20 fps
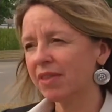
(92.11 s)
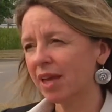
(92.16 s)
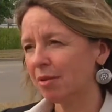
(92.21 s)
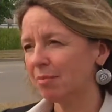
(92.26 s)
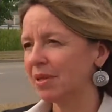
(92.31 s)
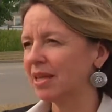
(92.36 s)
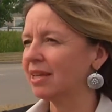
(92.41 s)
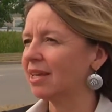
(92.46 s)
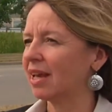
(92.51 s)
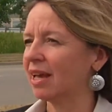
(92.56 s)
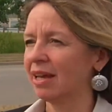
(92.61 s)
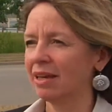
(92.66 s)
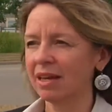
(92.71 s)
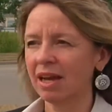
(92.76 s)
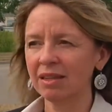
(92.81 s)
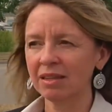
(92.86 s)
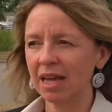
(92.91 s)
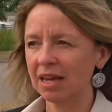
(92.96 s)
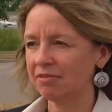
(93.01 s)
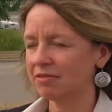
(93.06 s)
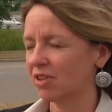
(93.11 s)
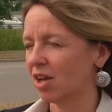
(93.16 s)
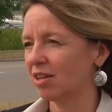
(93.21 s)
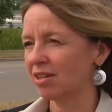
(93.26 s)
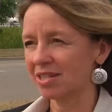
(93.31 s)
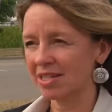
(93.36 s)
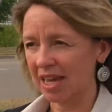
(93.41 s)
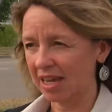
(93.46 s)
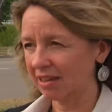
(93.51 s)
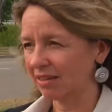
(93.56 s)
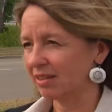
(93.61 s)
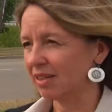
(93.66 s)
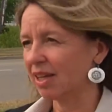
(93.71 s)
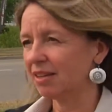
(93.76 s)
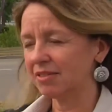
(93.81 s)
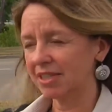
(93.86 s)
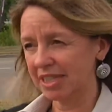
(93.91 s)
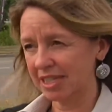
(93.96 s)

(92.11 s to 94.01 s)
they begin a lifelong cycle of